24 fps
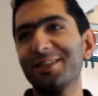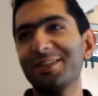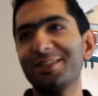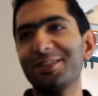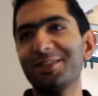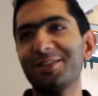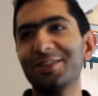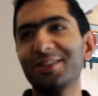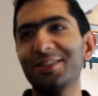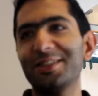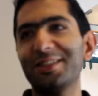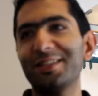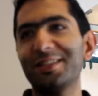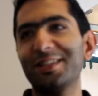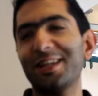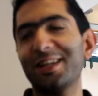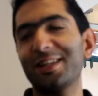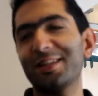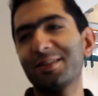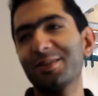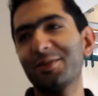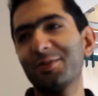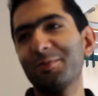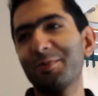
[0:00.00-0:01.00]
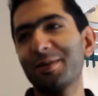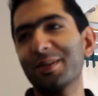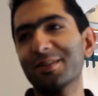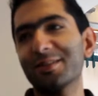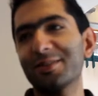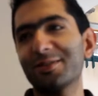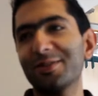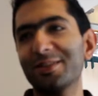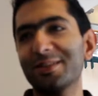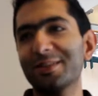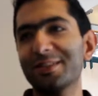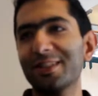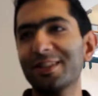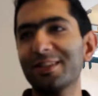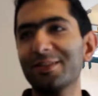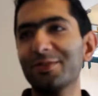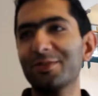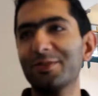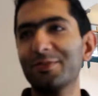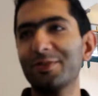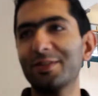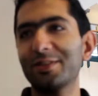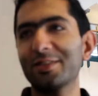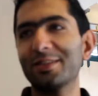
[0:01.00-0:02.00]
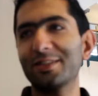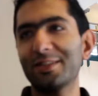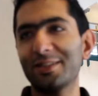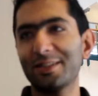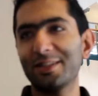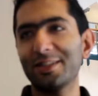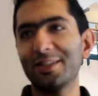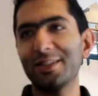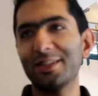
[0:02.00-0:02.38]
engineering at New Mexico State University.